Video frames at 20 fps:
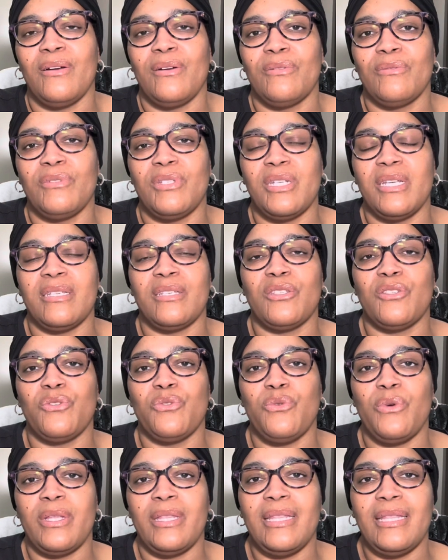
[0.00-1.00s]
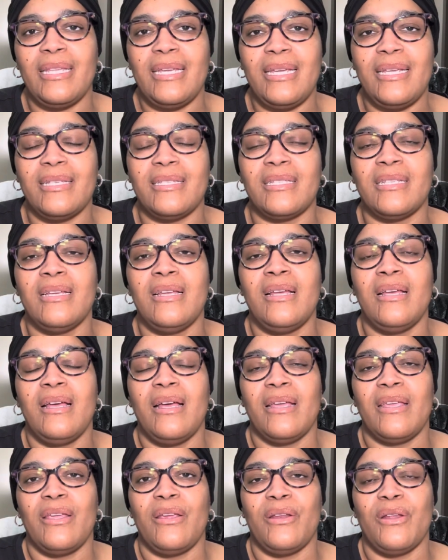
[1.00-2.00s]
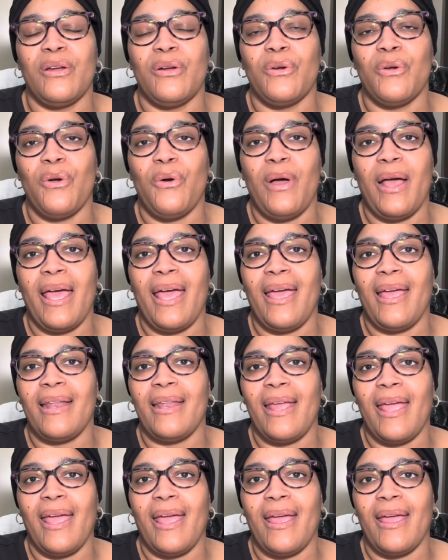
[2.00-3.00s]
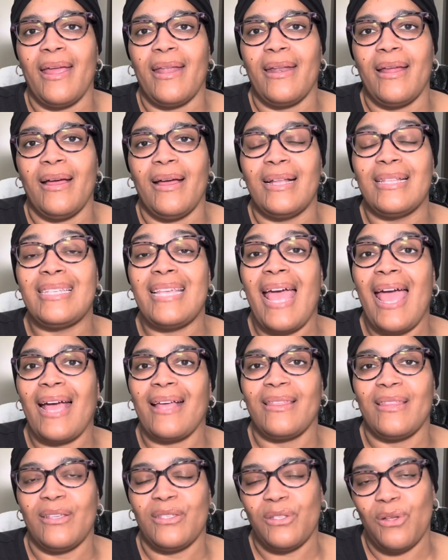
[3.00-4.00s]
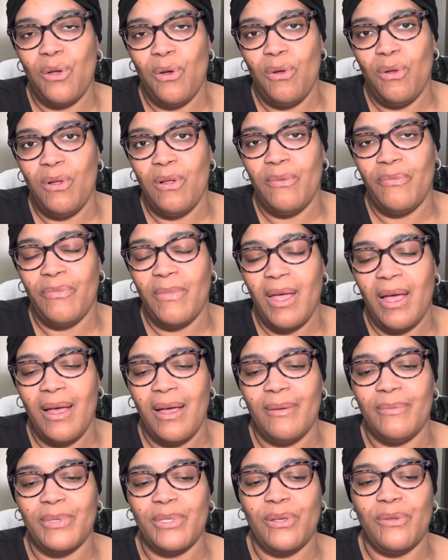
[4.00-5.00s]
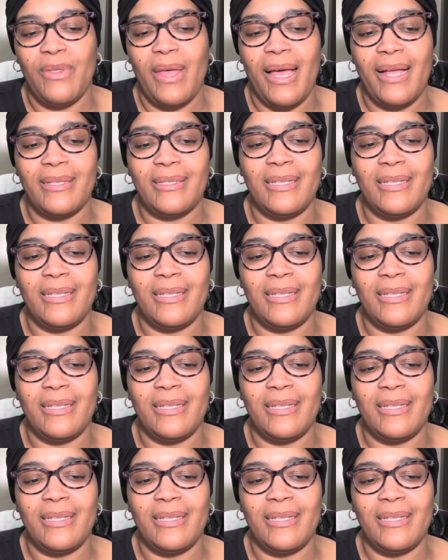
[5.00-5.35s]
just to at least, go ahead and attack this goal. So that's